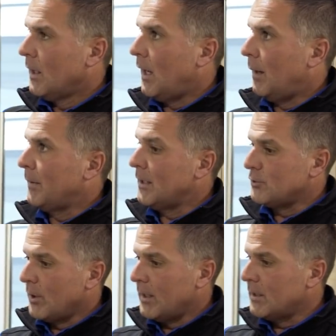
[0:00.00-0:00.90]
As
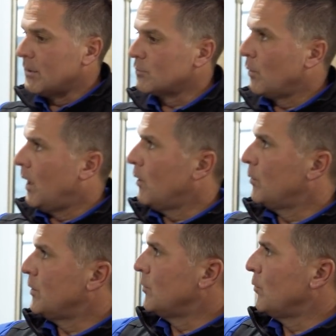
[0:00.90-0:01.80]
you head in as well,
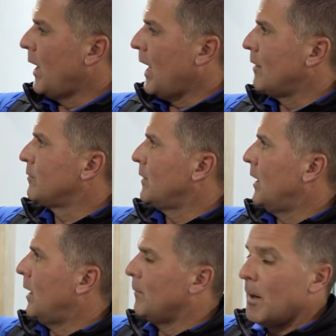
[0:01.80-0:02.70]
we do have
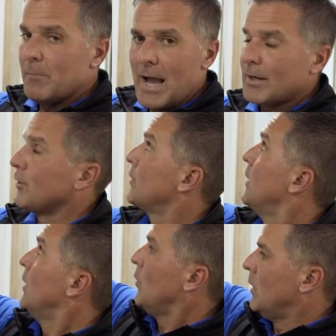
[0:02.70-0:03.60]
a backer,
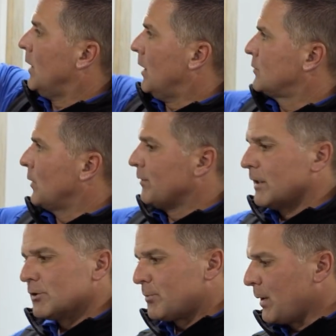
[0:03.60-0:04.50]
so
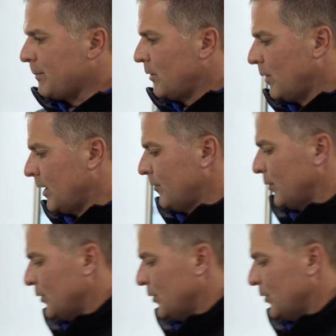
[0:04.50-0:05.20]
everything is prepped and ready for